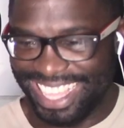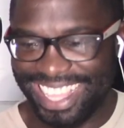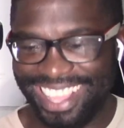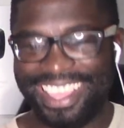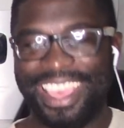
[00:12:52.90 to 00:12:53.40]

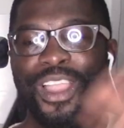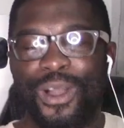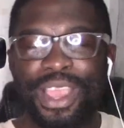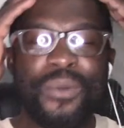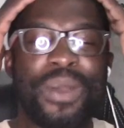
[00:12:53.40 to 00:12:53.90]
Okay,
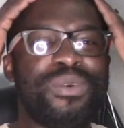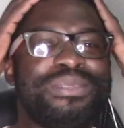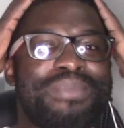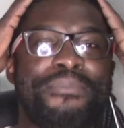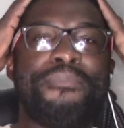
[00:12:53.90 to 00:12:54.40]
what
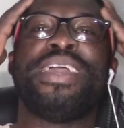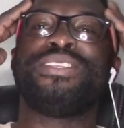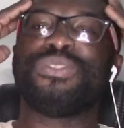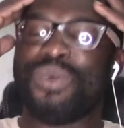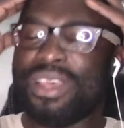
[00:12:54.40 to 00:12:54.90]
was my
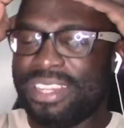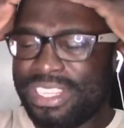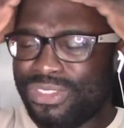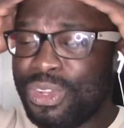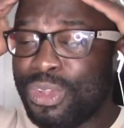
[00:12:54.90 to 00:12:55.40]
best one?
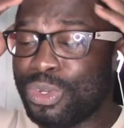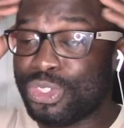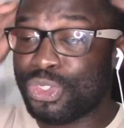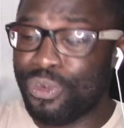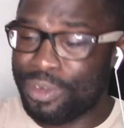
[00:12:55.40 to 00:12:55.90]
This video
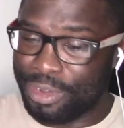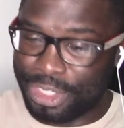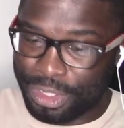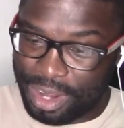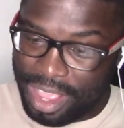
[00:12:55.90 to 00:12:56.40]
was so very
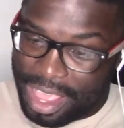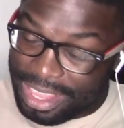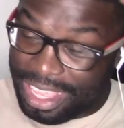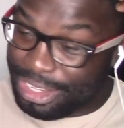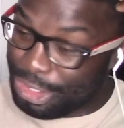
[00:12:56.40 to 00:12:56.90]
short.
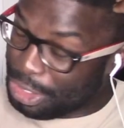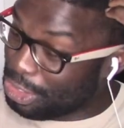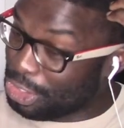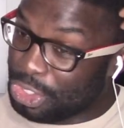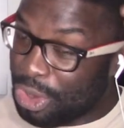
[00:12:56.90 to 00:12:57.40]

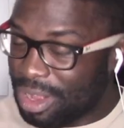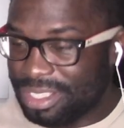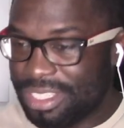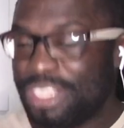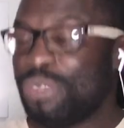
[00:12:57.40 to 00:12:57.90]
It's
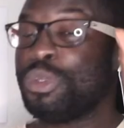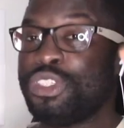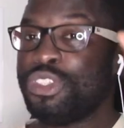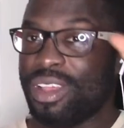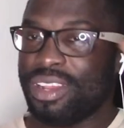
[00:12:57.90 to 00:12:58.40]
short. It was
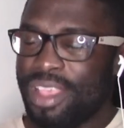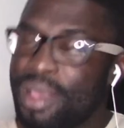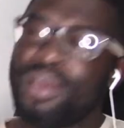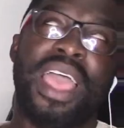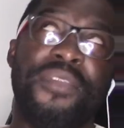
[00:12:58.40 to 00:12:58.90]
short.
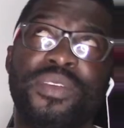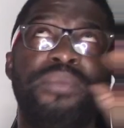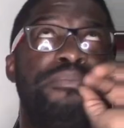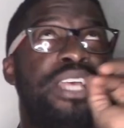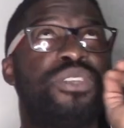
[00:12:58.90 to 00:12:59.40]
I think
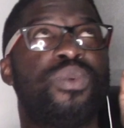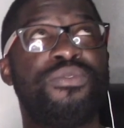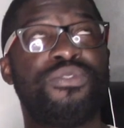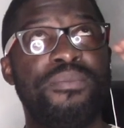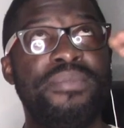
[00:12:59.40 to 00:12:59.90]
the best
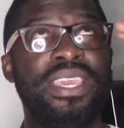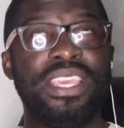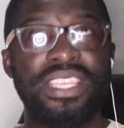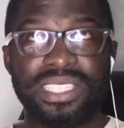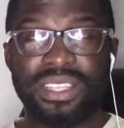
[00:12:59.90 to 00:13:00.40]
one for me
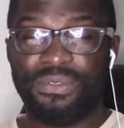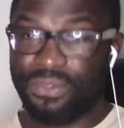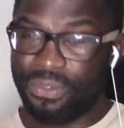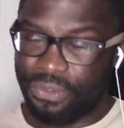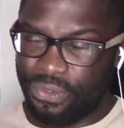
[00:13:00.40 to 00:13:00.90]
is the
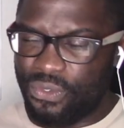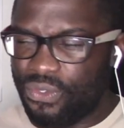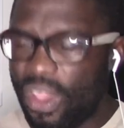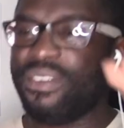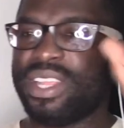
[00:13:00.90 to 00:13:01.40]

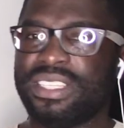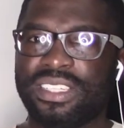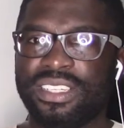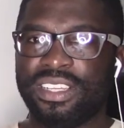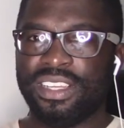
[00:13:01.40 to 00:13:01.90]

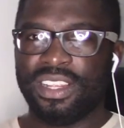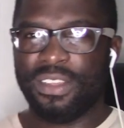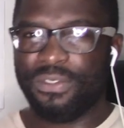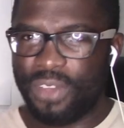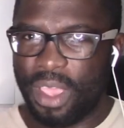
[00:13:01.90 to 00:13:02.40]
ferret.
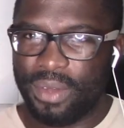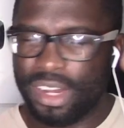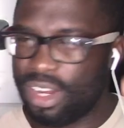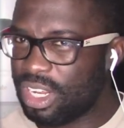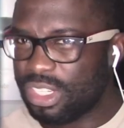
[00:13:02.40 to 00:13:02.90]
The
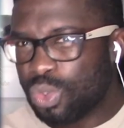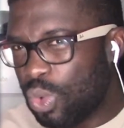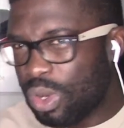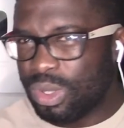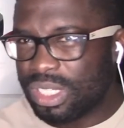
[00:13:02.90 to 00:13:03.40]
ferret. The
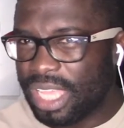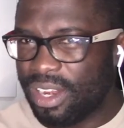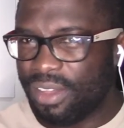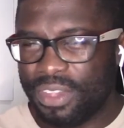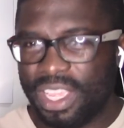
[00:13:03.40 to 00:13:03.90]
squirrel was
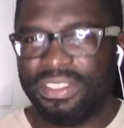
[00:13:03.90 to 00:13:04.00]
kind of thing.